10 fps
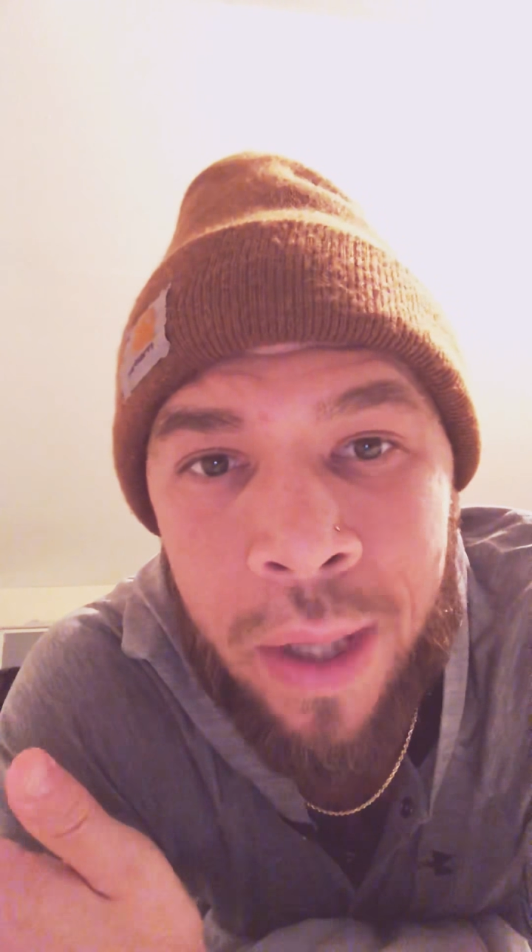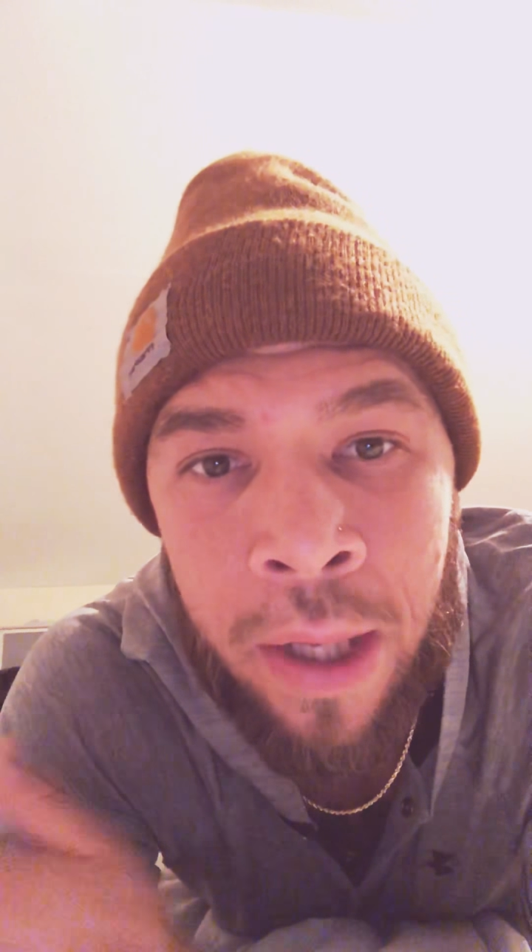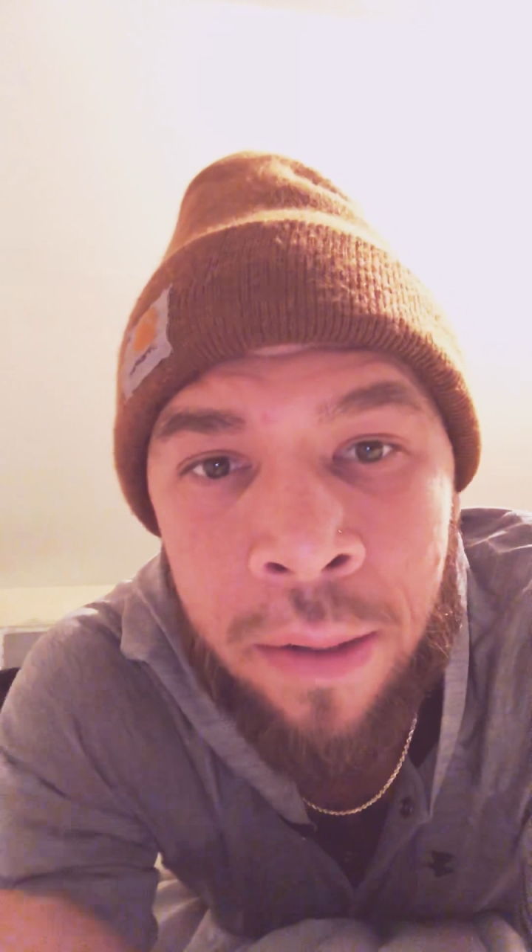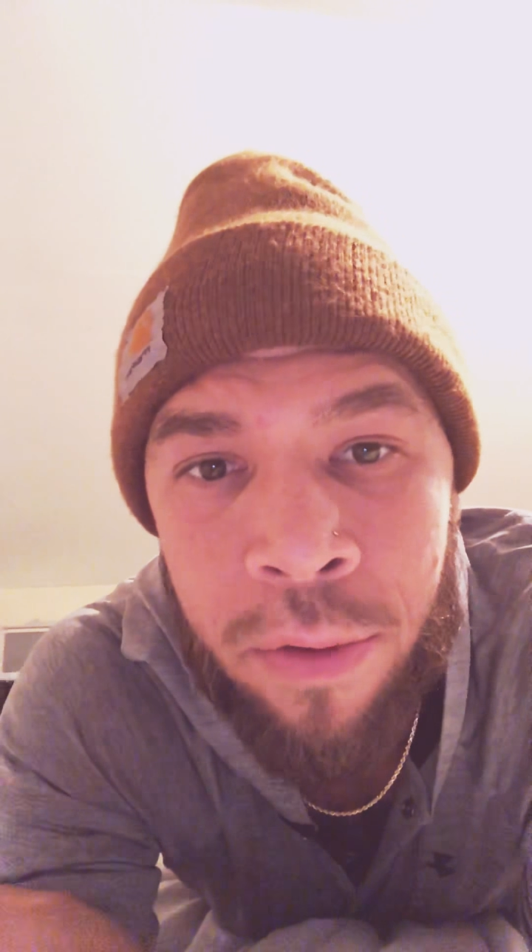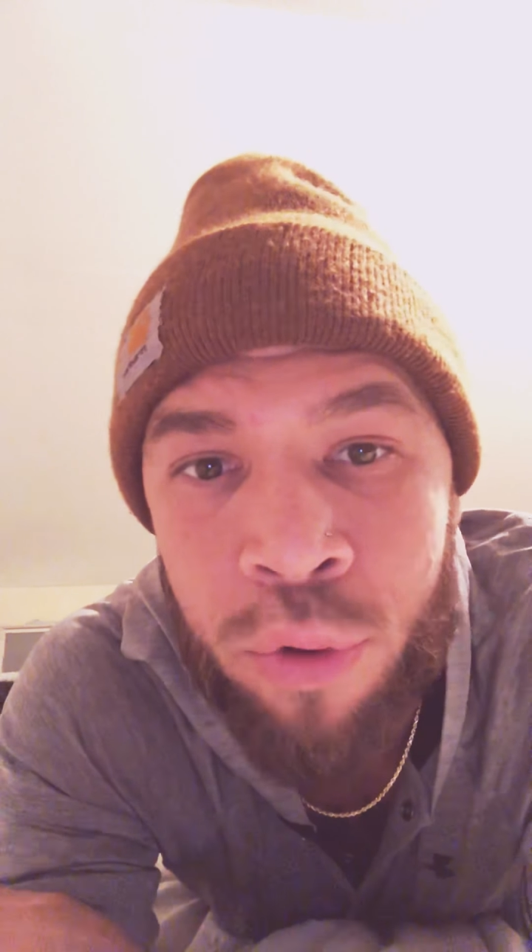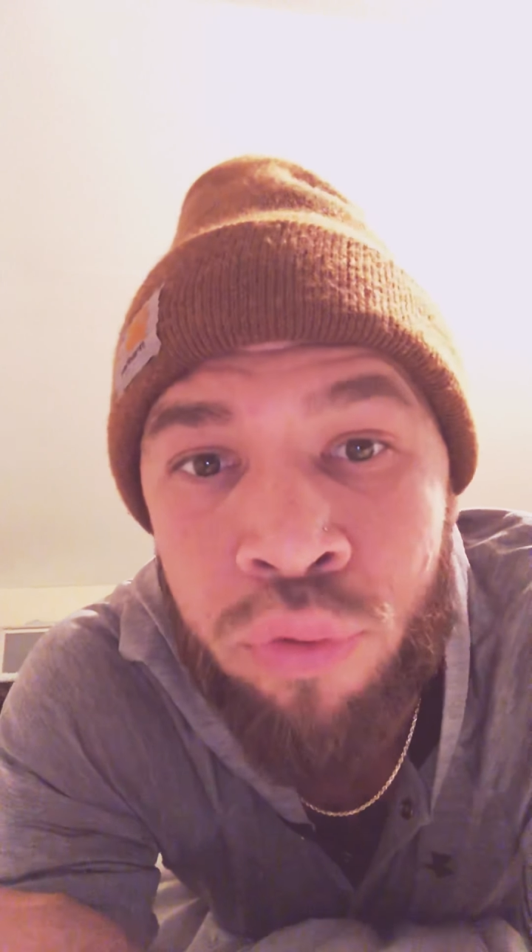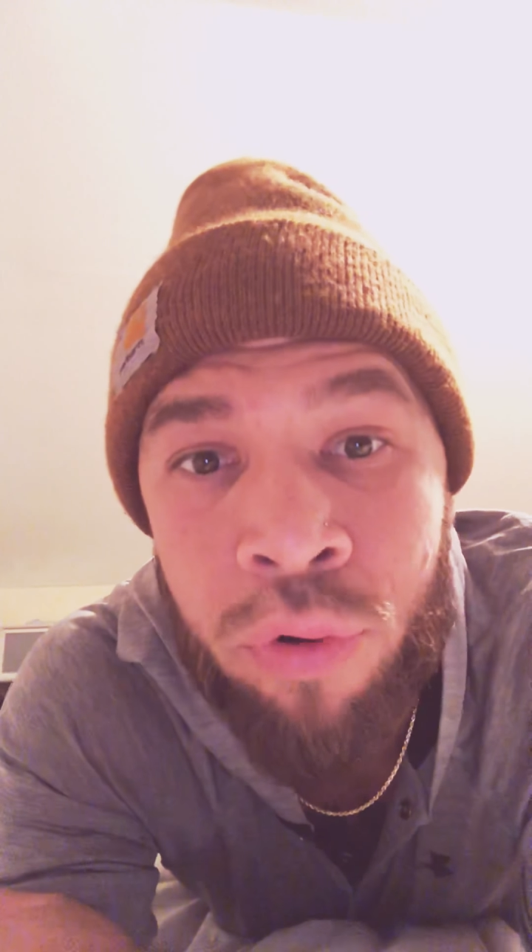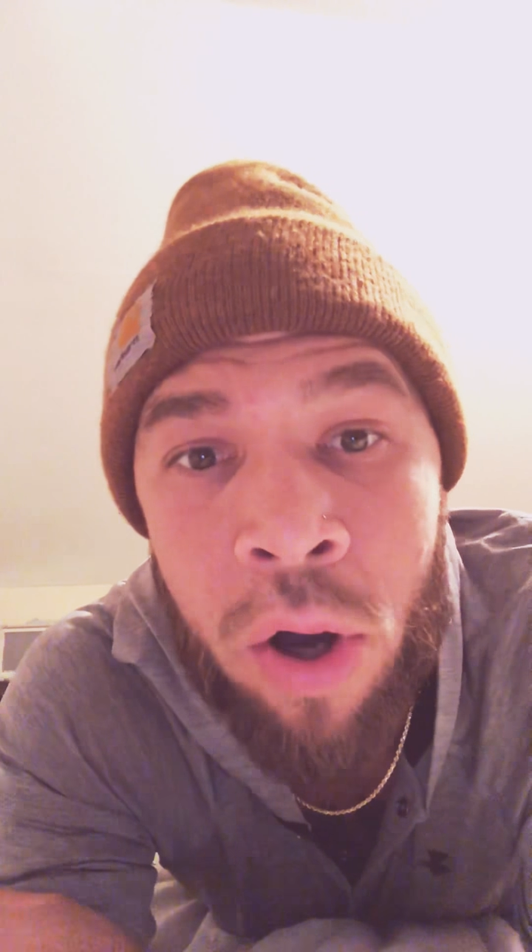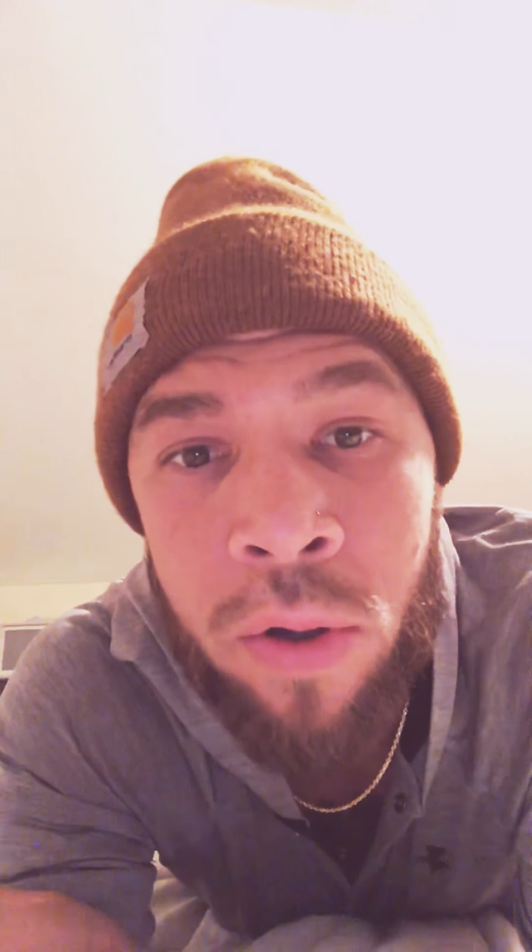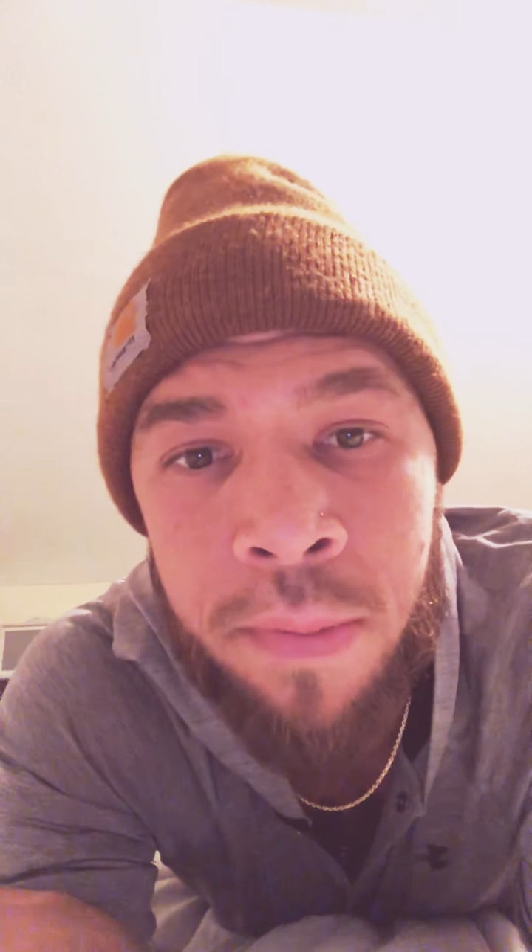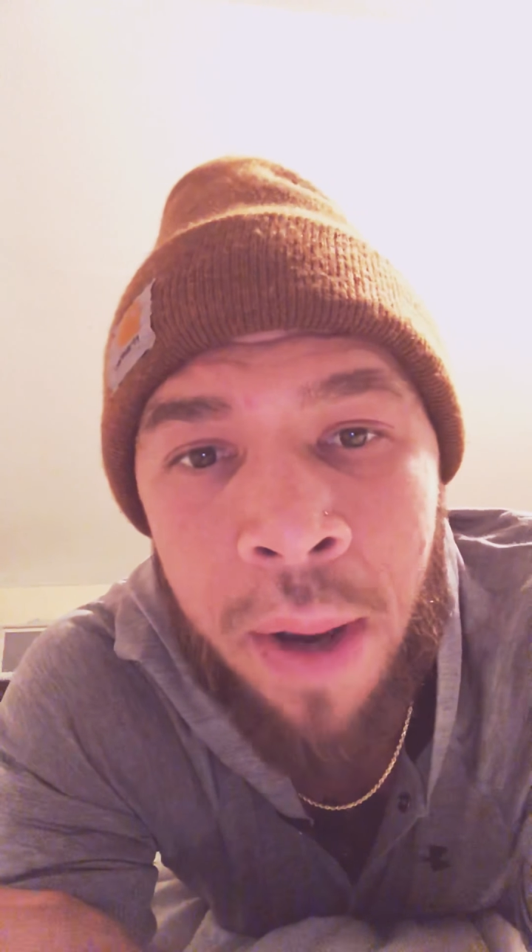it throws